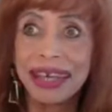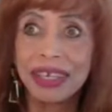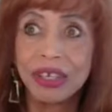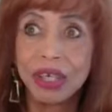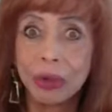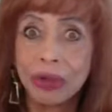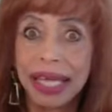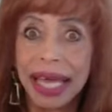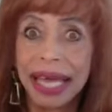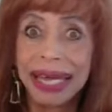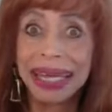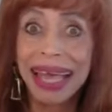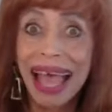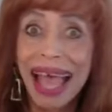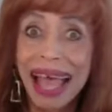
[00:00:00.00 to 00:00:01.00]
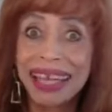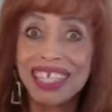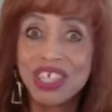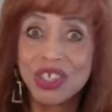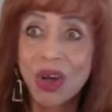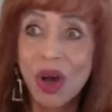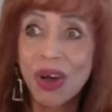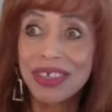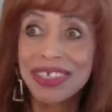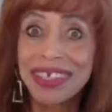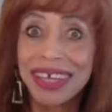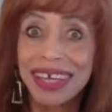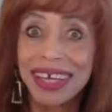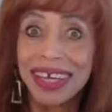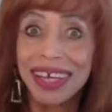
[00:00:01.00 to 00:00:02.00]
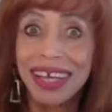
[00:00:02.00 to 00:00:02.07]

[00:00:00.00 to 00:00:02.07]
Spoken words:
I don't get it. And it's toxic.